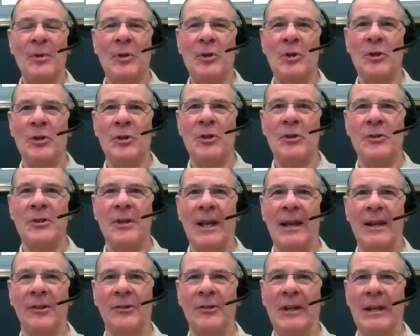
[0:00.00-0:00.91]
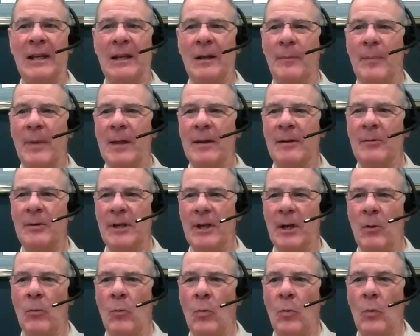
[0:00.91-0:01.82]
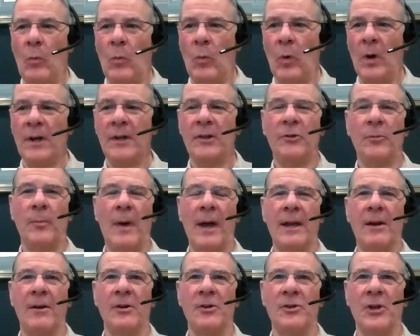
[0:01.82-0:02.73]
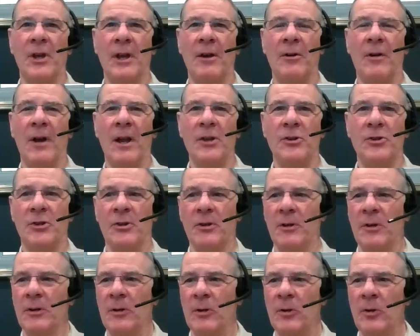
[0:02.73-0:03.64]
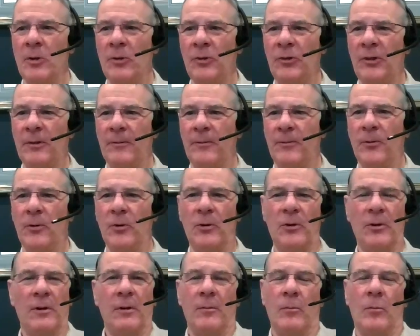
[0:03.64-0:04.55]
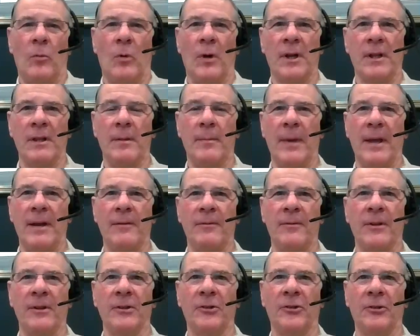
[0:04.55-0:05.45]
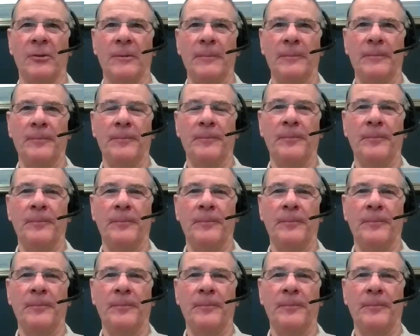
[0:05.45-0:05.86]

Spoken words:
Could you tell us a little bit, what is microgeneration? Who's it for? What are the benefits?